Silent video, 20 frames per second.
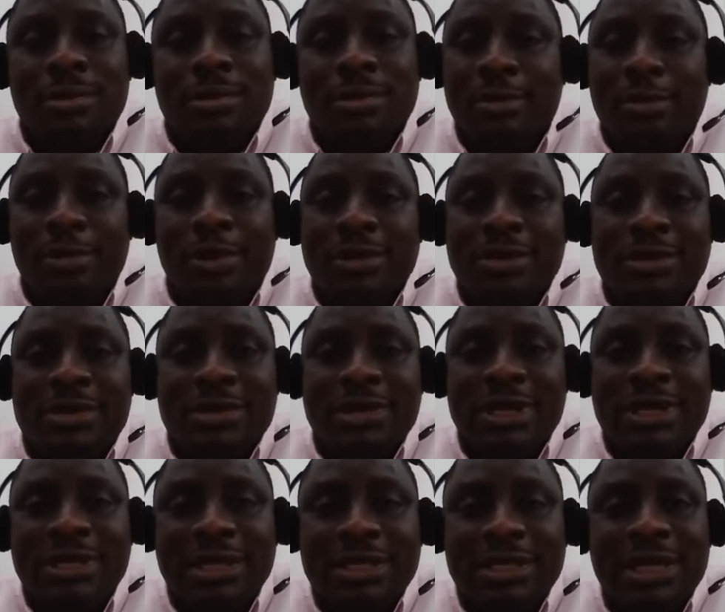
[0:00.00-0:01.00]
But
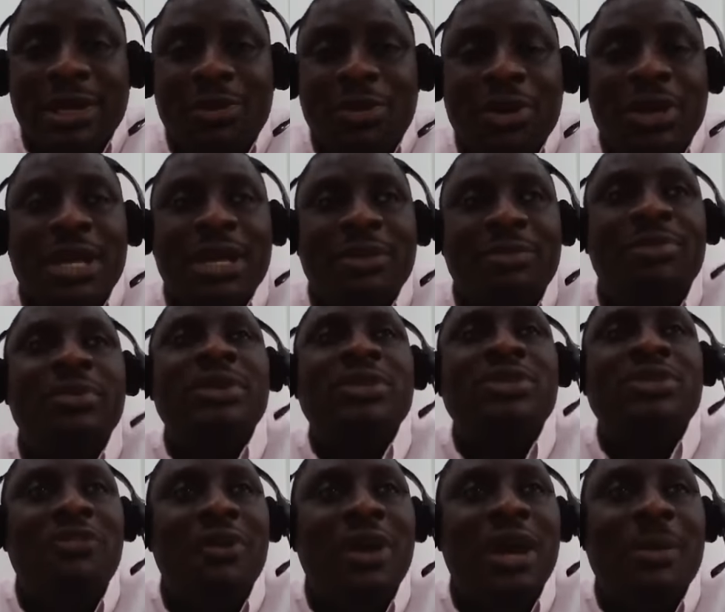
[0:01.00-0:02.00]
he just said, "Okay, please
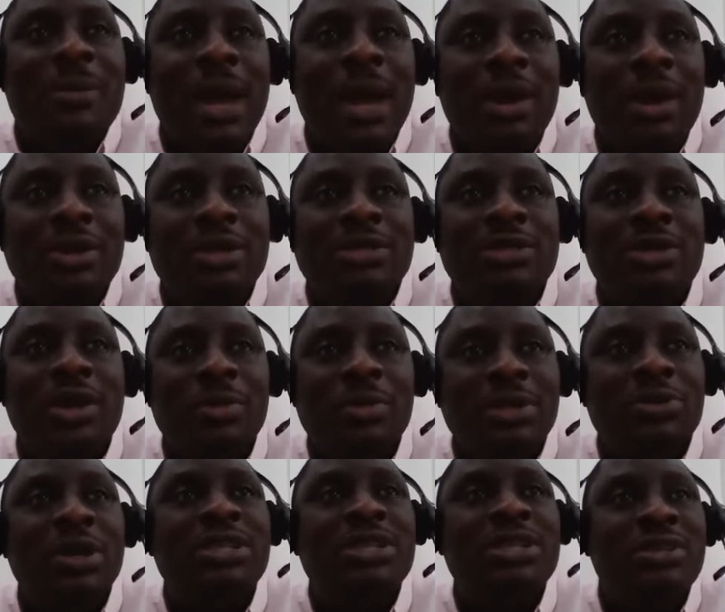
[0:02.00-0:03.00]
don't forget my audit
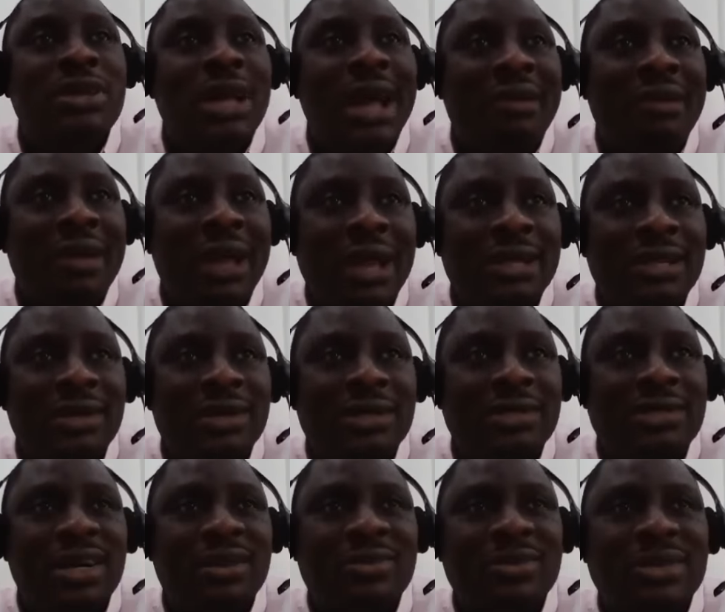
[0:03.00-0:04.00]
committee. What did you agree at the
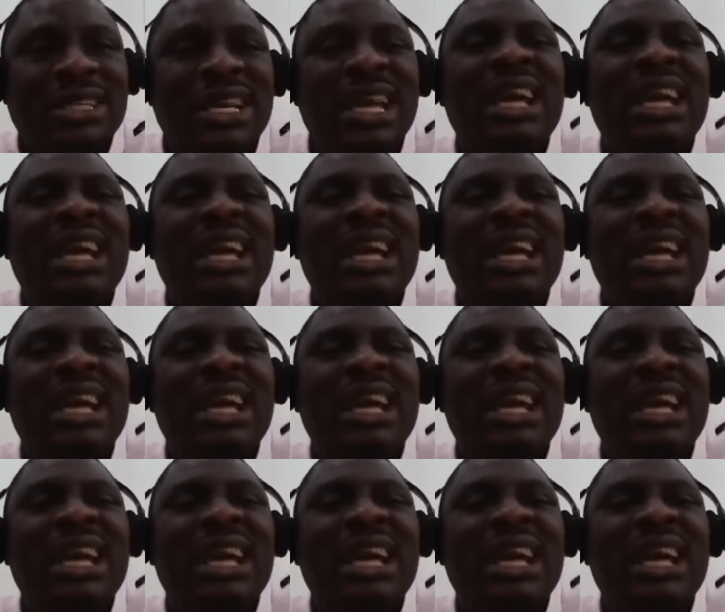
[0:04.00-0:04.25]
audit committee?